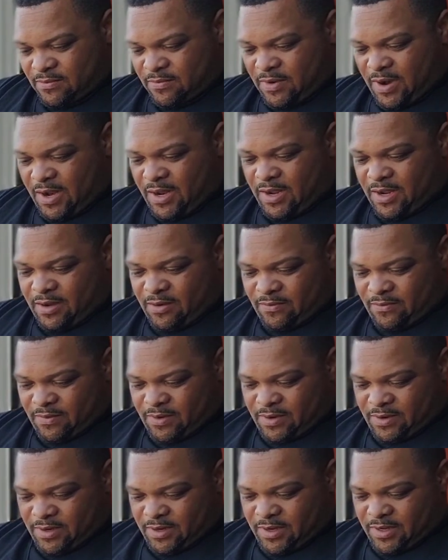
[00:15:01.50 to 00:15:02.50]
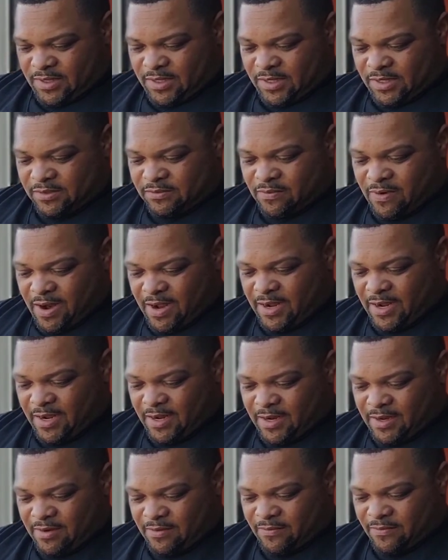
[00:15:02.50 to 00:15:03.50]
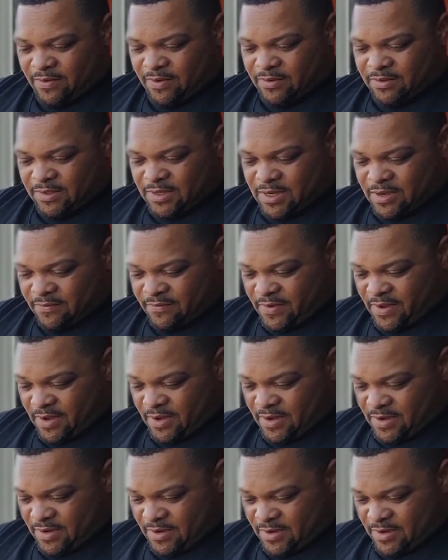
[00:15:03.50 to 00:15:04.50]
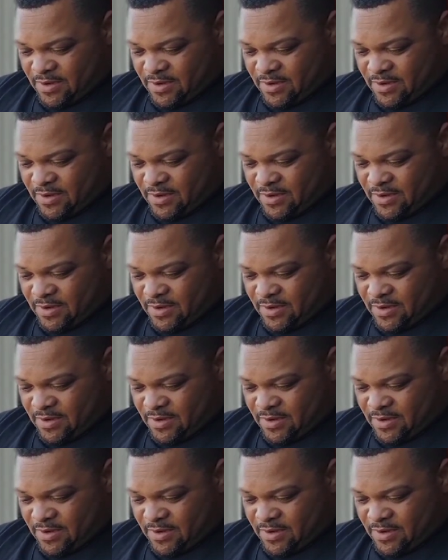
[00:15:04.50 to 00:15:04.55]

right hand reel because he's right-handed, reel's left-handed.